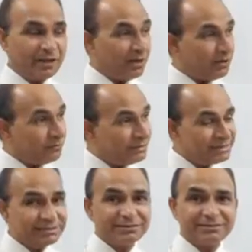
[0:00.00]
A
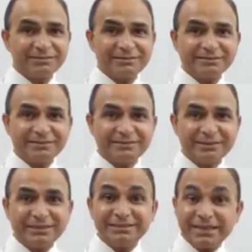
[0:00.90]
visitor
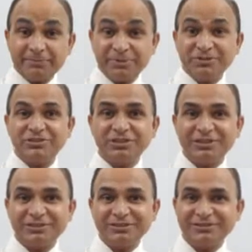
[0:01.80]
is
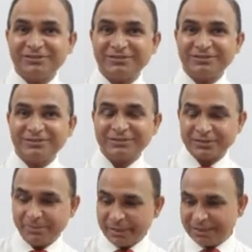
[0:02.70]
appreciating the
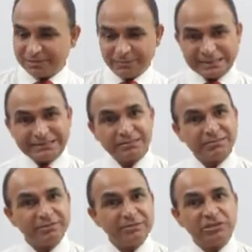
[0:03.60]
management
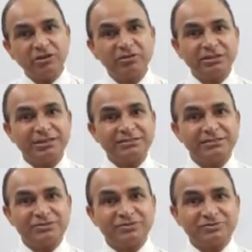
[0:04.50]
system in the
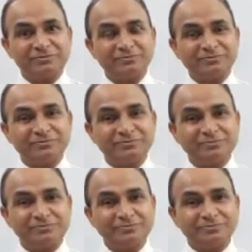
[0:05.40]
organization.
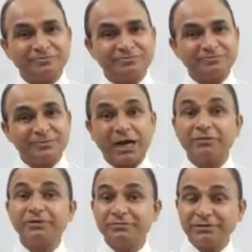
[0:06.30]

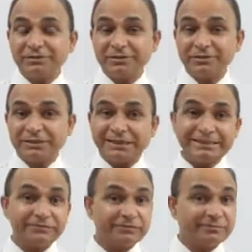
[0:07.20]
However, the
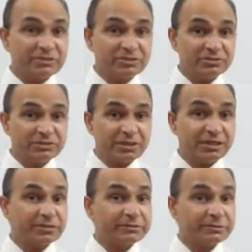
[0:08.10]
informations
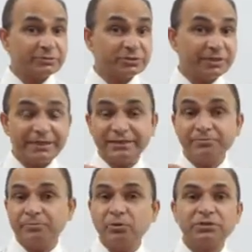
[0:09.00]
are crucial and
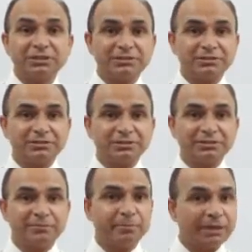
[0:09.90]
important,
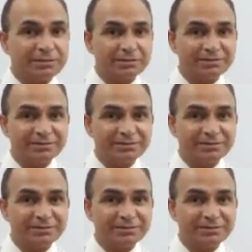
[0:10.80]
but